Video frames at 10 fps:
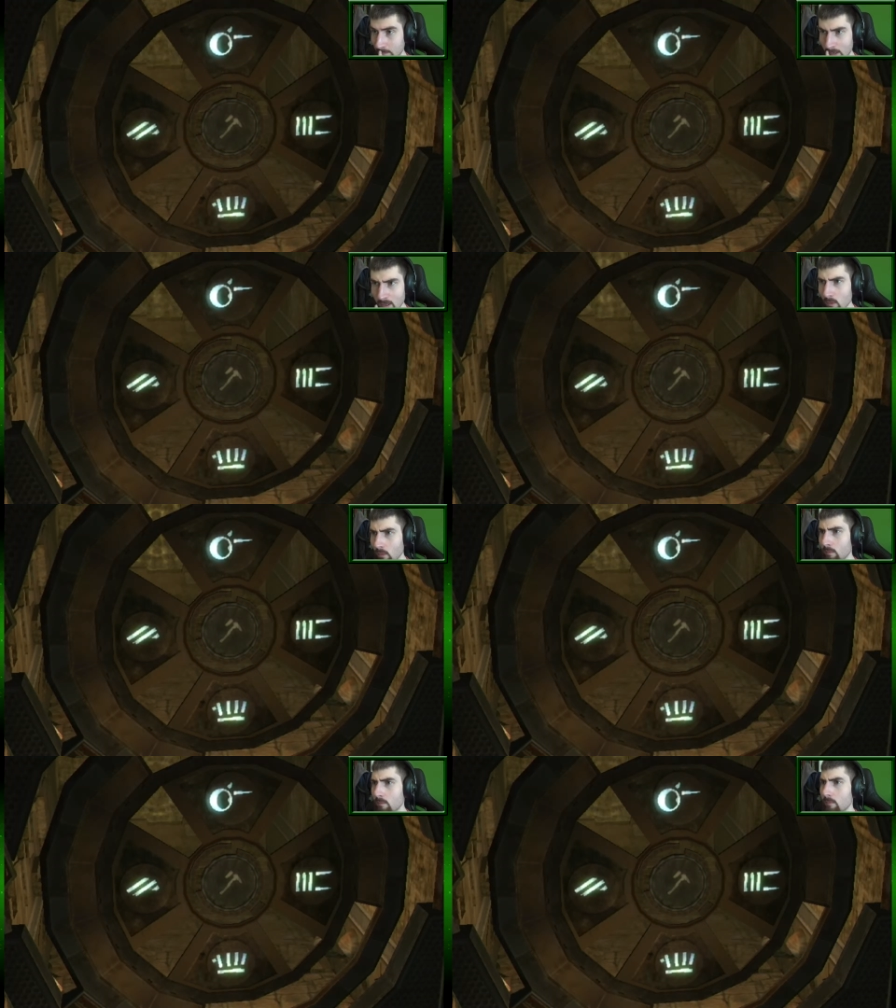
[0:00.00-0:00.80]

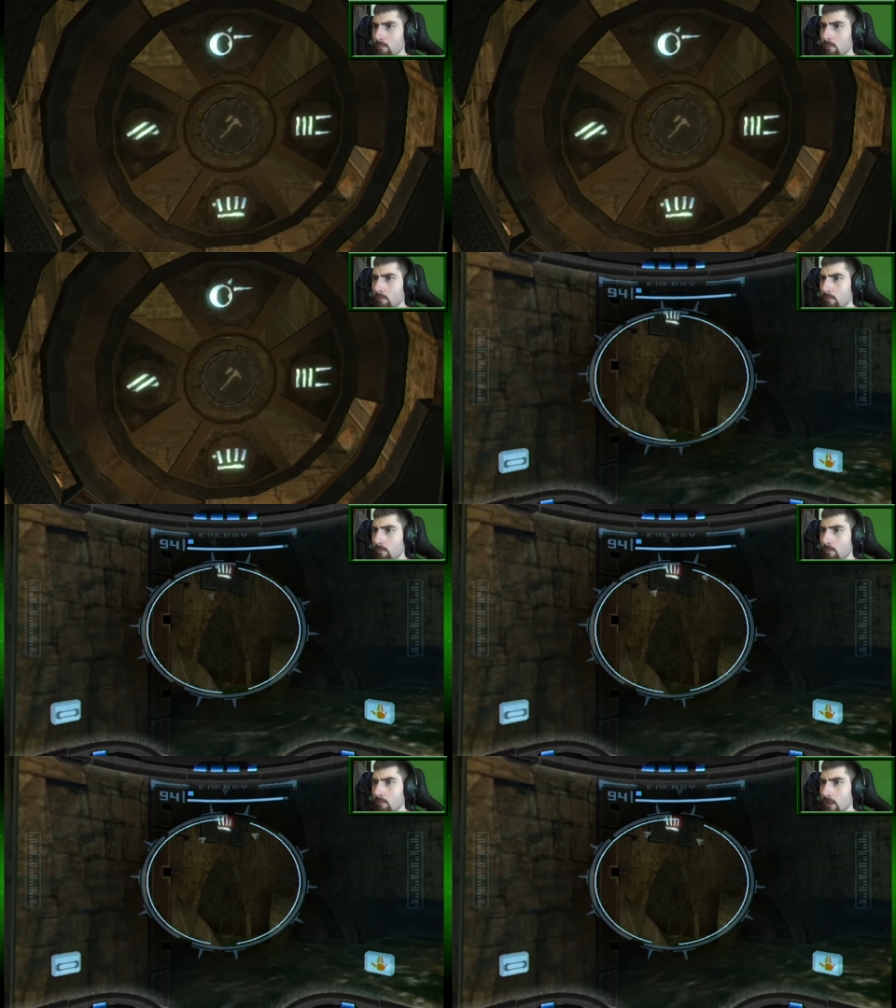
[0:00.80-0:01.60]
Oh.
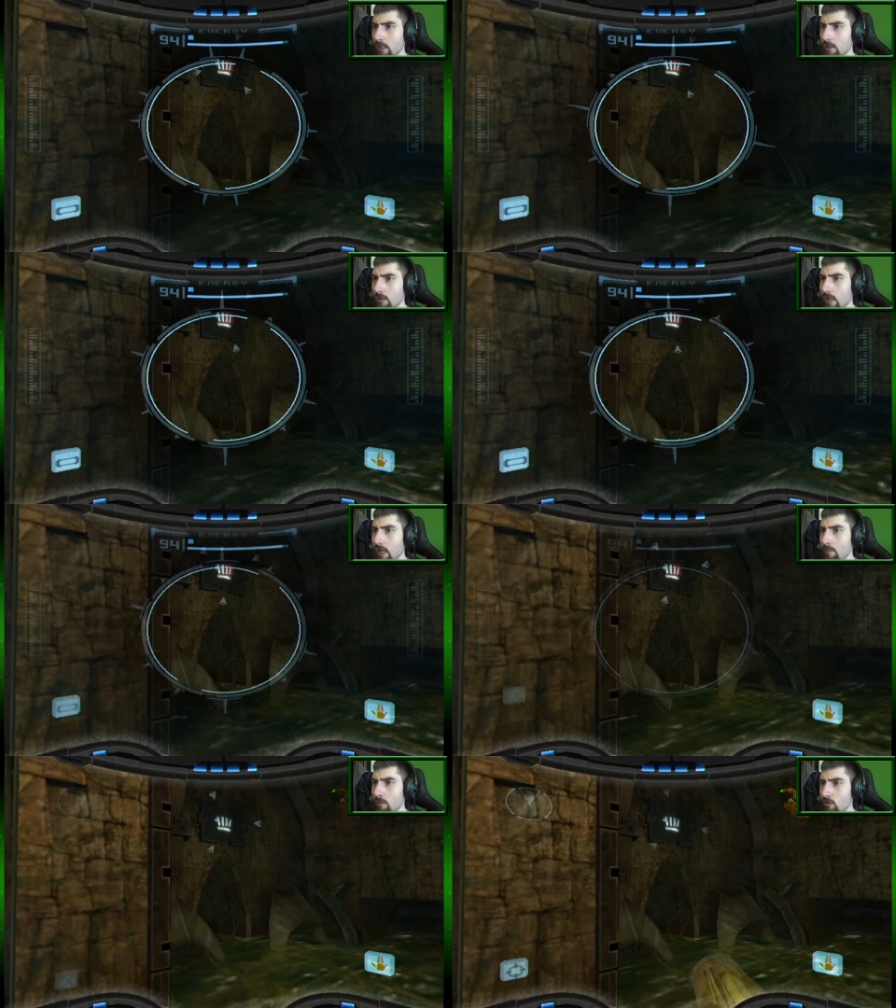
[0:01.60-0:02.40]
A little
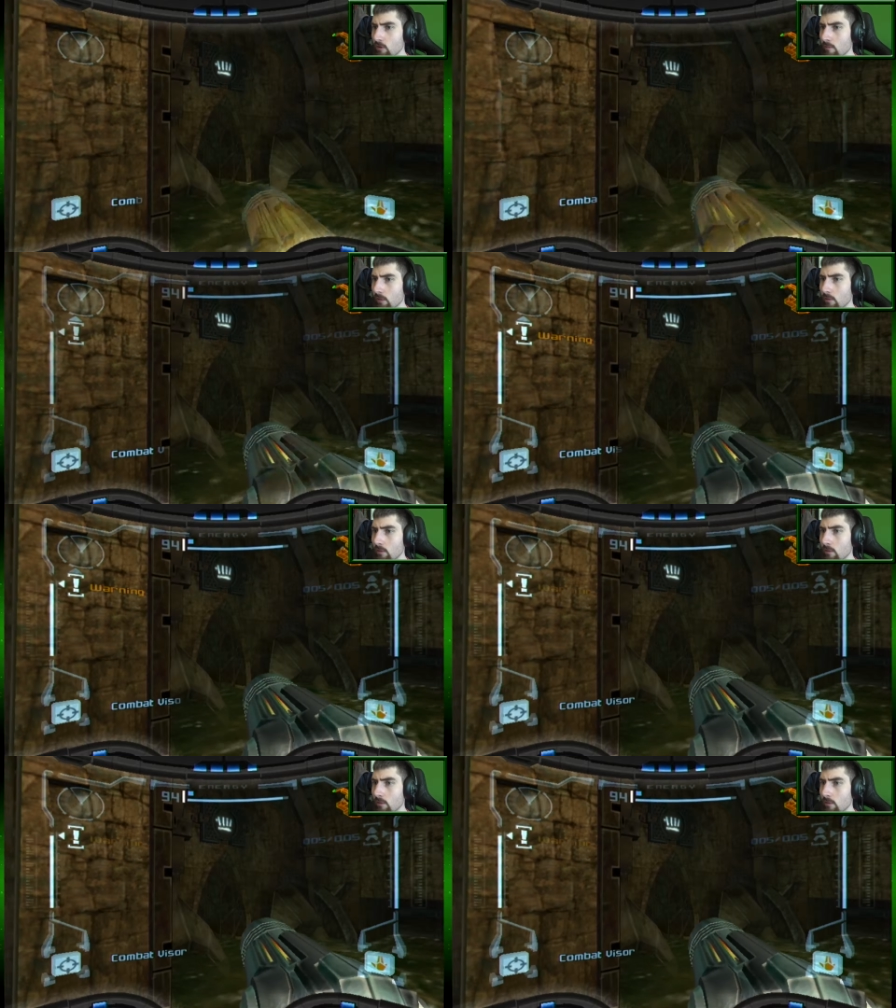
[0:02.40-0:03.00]
hammer symbol.